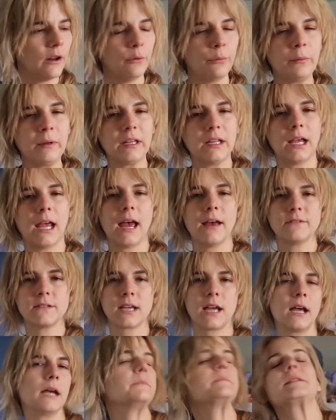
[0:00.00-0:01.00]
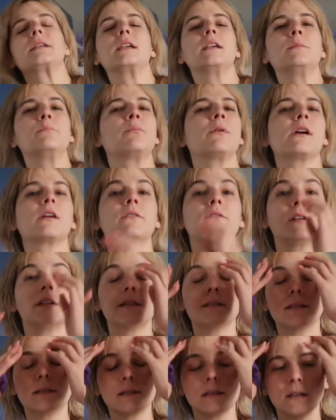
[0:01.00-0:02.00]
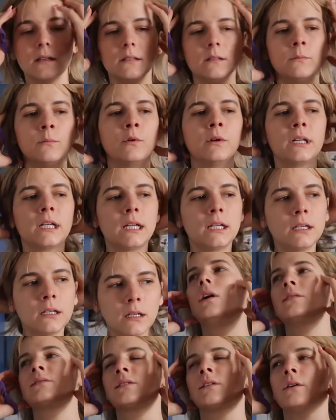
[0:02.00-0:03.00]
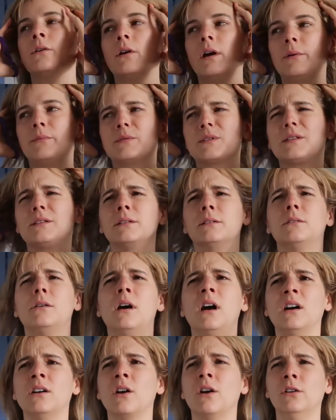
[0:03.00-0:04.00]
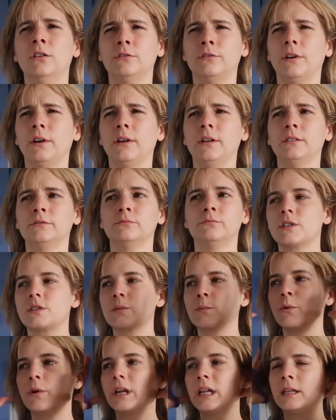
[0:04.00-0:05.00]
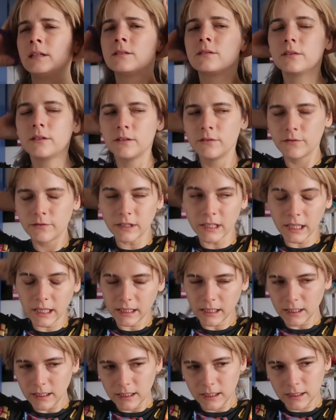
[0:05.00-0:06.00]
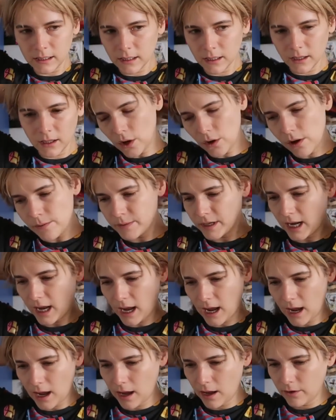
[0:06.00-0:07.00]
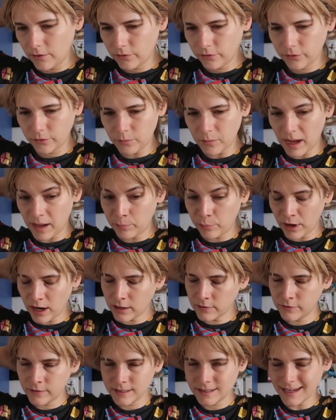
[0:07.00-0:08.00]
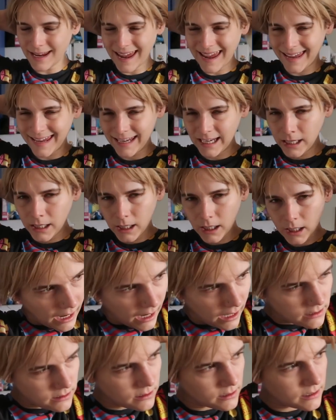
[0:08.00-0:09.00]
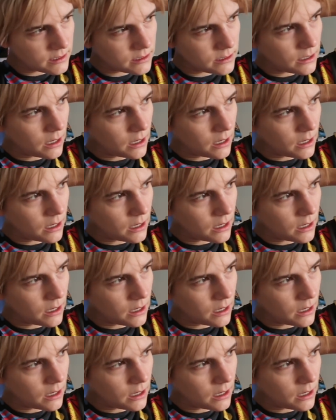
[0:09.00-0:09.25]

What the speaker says: I don't really have time to eat breakfast in the morning. Also, I was a little hungover this morning, so I didn't feel like eating. So I'm gonna have my breakfast egg and